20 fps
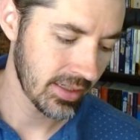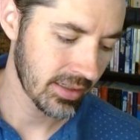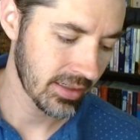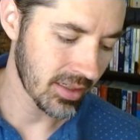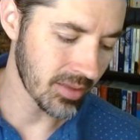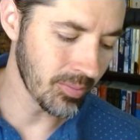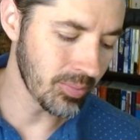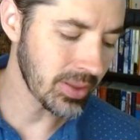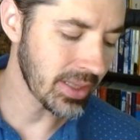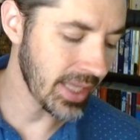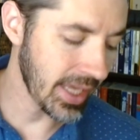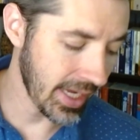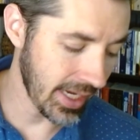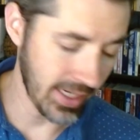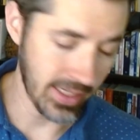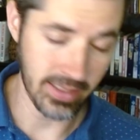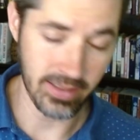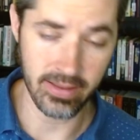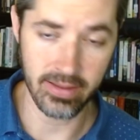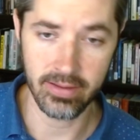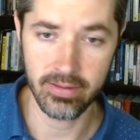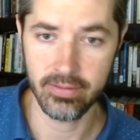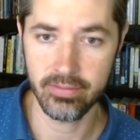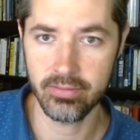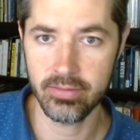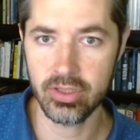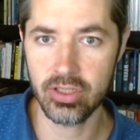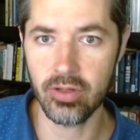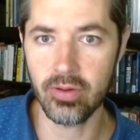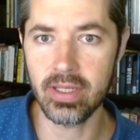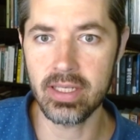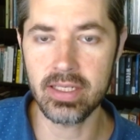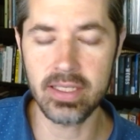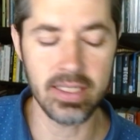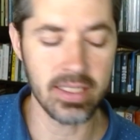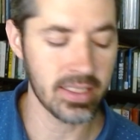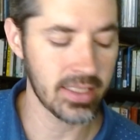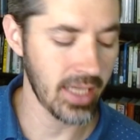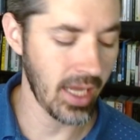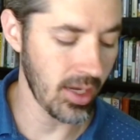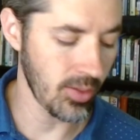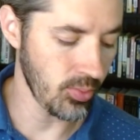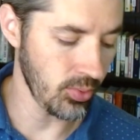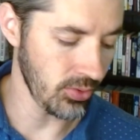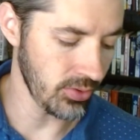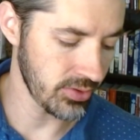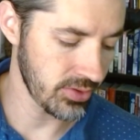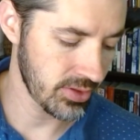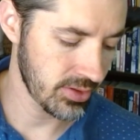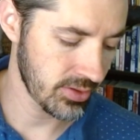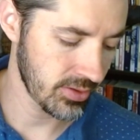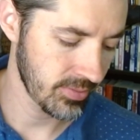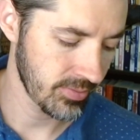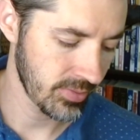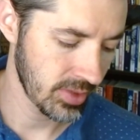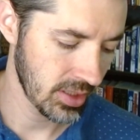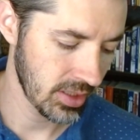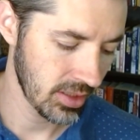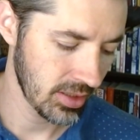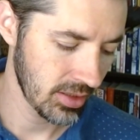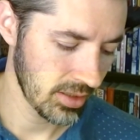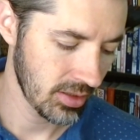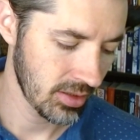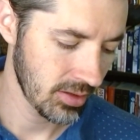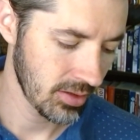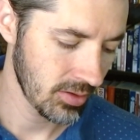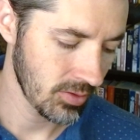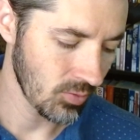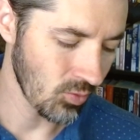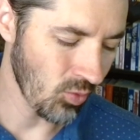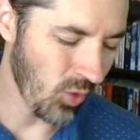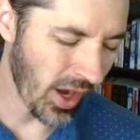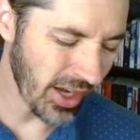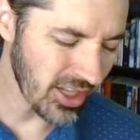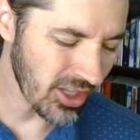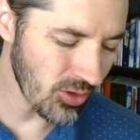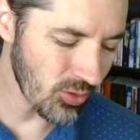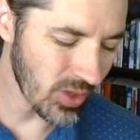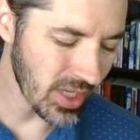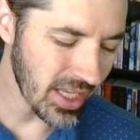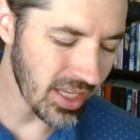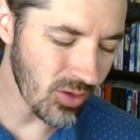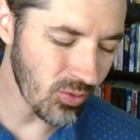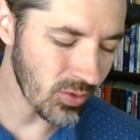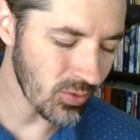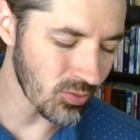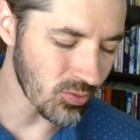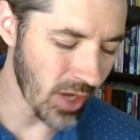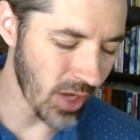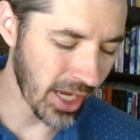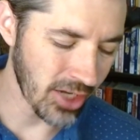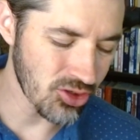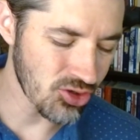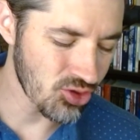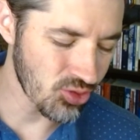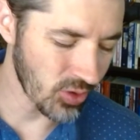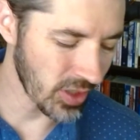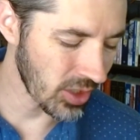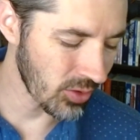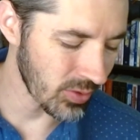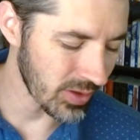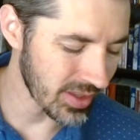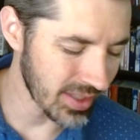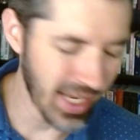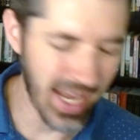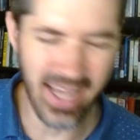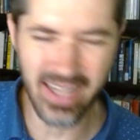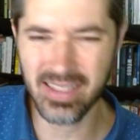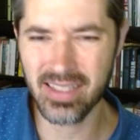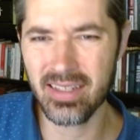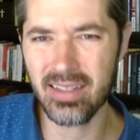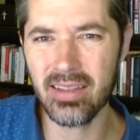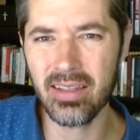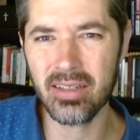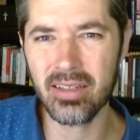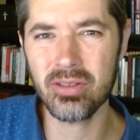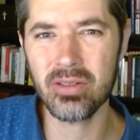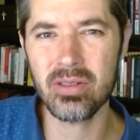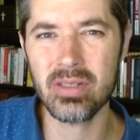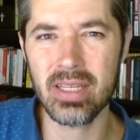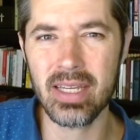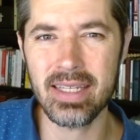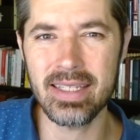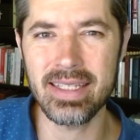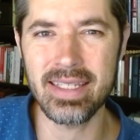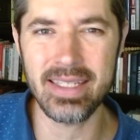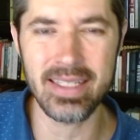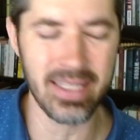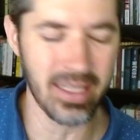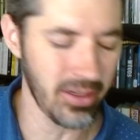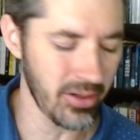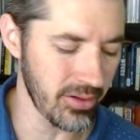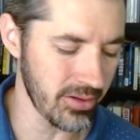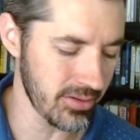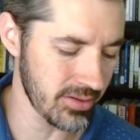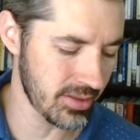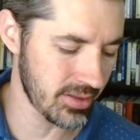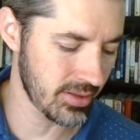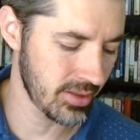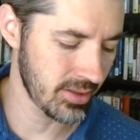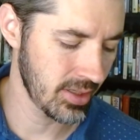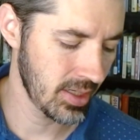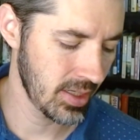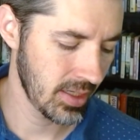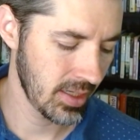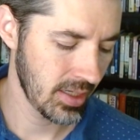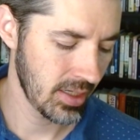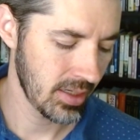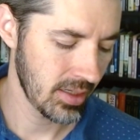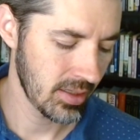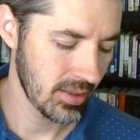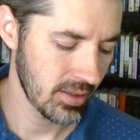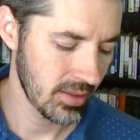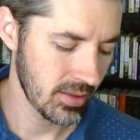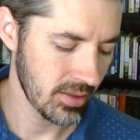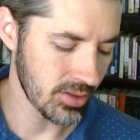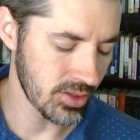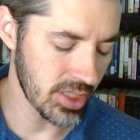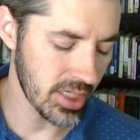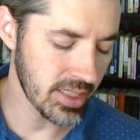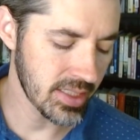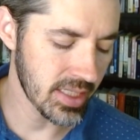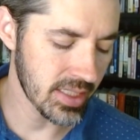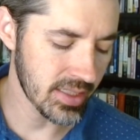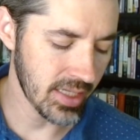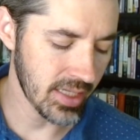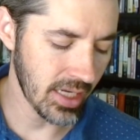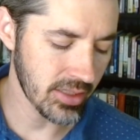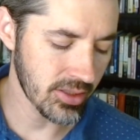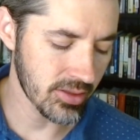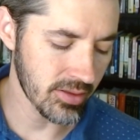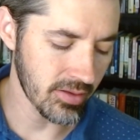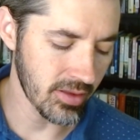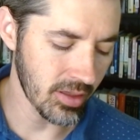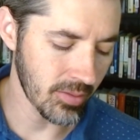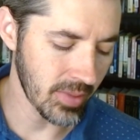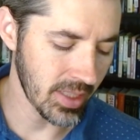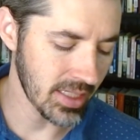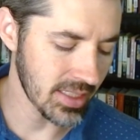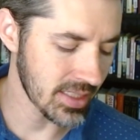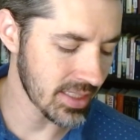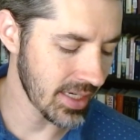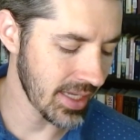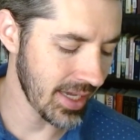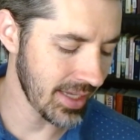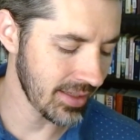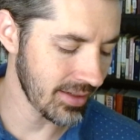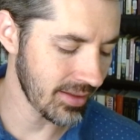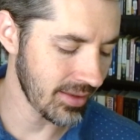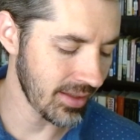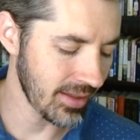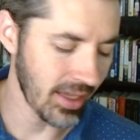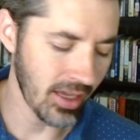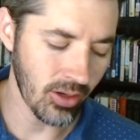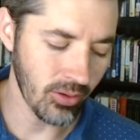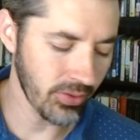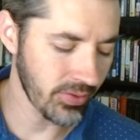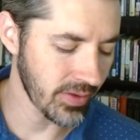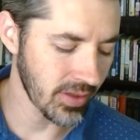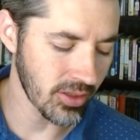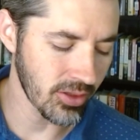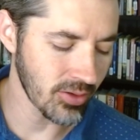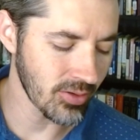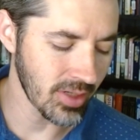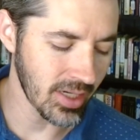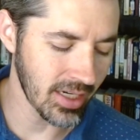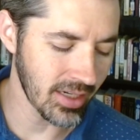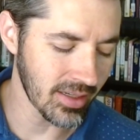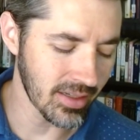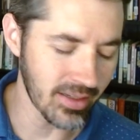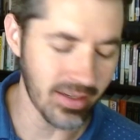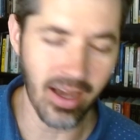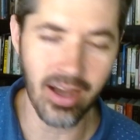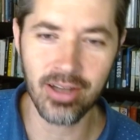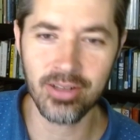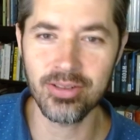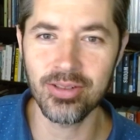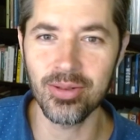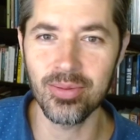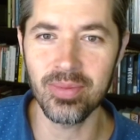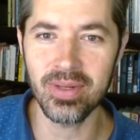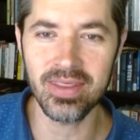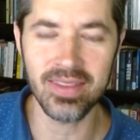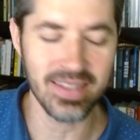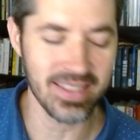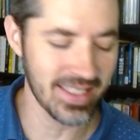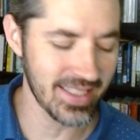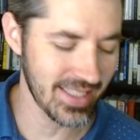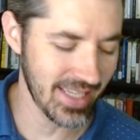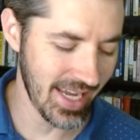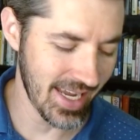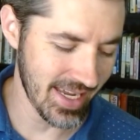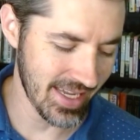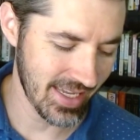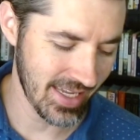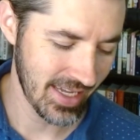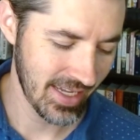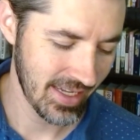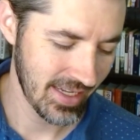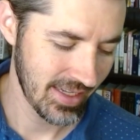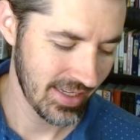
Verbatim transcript: complained to his disciples Why do you eat and drink with tax collectors and sinners? Jesus answered them, It is not the healthy who need a doctor, but the sick.